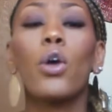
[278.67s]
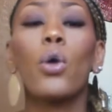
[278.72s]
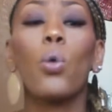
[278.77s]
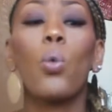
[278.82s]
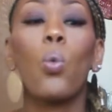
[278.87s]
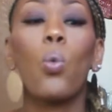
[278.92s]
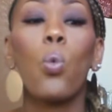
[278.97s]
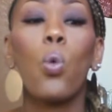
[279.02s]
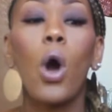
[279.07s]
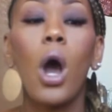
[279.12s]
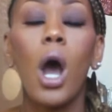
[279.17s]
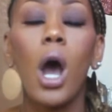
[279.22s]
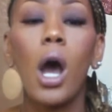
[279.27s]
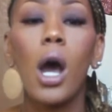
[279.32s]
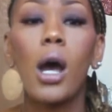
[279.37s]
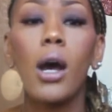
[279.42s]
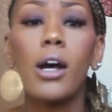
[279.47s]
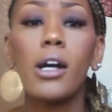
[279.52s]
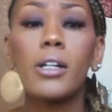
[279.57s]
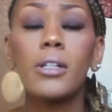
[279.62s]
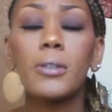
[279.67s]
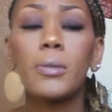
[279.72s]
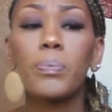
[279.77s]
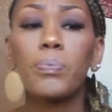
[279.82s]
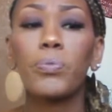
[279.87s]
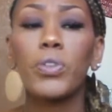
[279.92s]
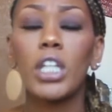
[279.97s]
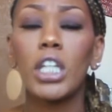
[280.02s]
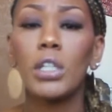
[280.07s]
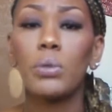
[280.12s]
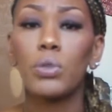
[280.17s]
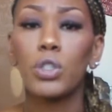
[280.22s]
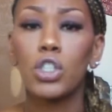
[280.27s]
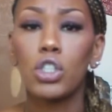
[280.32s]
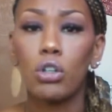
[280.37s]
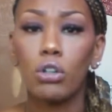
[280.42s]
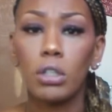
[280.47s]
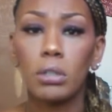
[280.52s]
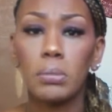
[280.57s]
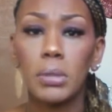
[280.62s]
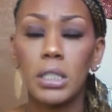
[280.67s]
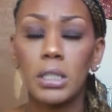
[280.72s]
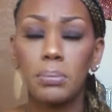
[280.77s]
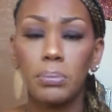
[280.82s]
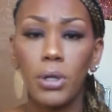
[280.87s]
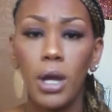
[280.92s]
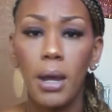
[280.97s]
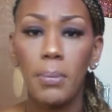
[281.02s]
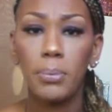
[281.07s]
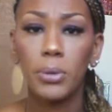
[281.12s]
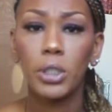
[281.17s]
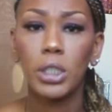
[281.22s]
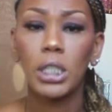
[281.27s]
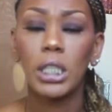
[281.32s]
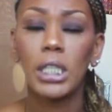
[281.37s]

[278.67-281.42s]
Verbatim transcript: While he was showing me the property,